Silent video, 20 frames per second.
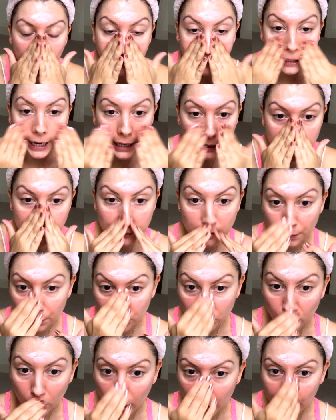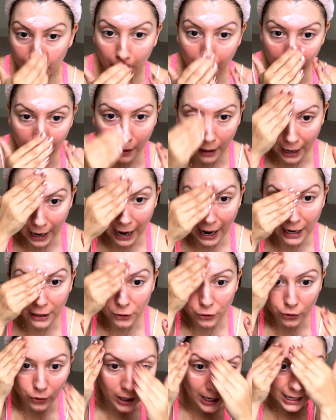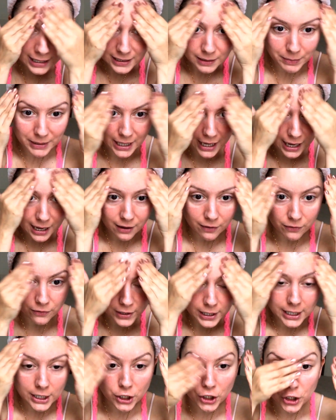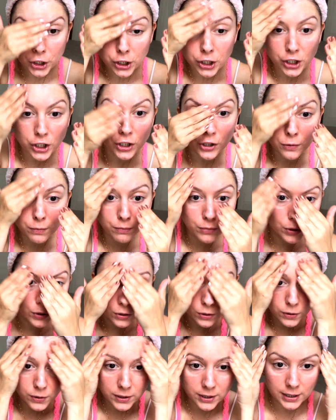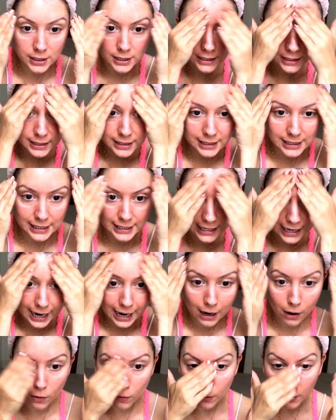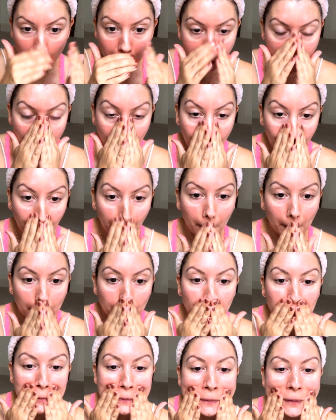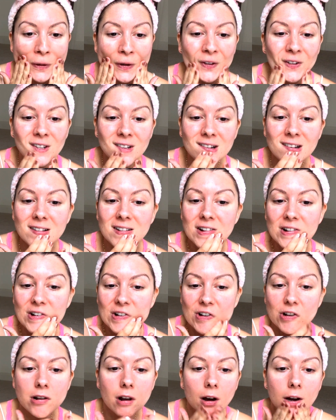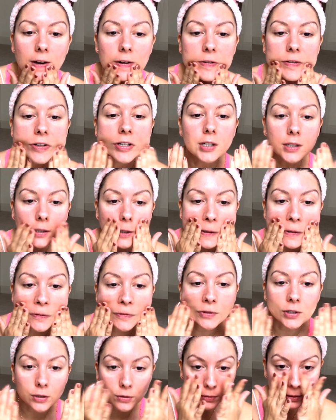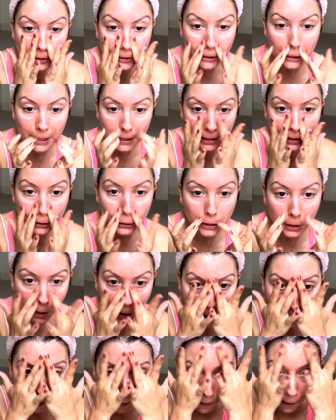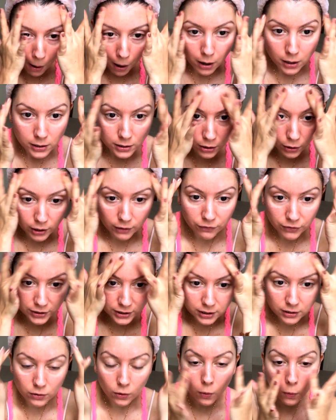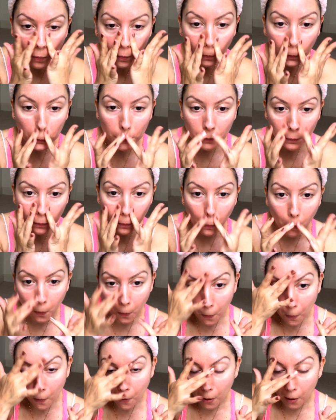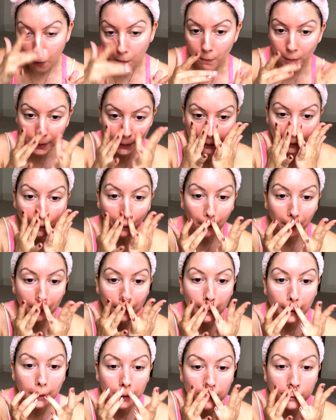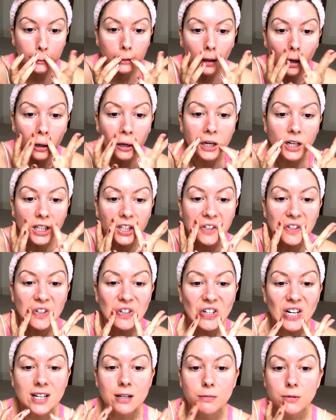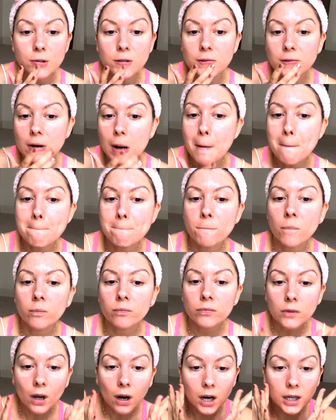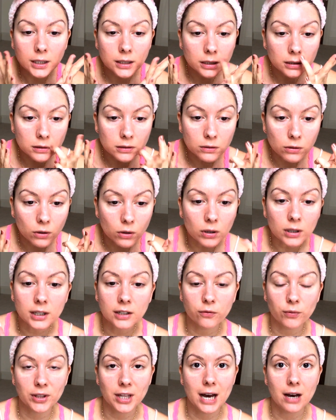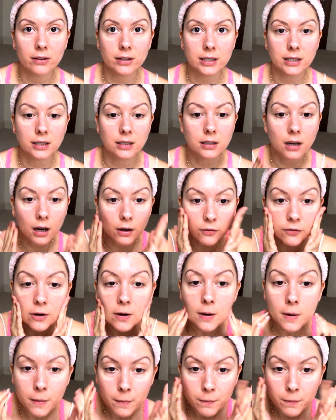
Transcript: it acts as a primer and your SPF. It just smooths skin out and just lightly turns into a tint. So if this is all you wore, oh my God, it is incredible. I cannot live without this stuff.